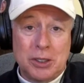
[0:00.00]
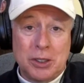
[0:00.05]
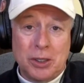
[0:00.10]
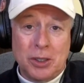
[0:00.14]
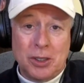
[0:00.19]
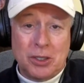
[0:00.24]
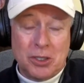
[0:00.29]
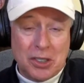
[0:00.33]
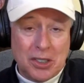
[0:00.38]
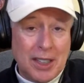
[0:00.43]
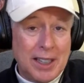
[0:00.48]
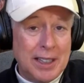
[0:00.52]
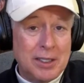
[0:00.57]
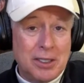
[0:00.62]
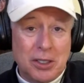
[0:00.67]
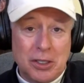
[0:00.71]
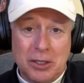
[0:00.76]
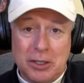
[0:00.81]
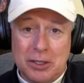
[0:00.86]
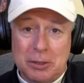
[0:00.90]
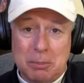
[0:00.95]
should. Stay
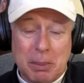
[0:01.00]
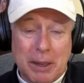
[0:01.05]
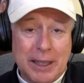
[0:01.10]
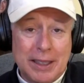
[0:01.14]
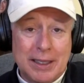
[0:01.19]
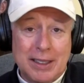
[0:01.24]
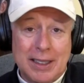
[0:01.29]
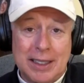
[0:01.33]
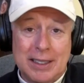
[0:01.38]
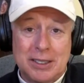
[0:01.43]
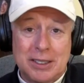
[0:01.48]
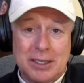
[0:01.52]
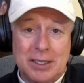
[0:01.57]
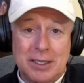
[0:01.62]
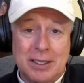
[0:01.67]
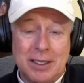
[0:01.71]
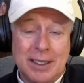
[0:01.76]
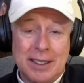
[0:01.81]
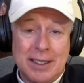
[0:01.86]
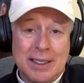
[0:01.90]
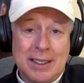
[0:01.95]
tuned. Pay
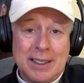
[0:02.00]
attention.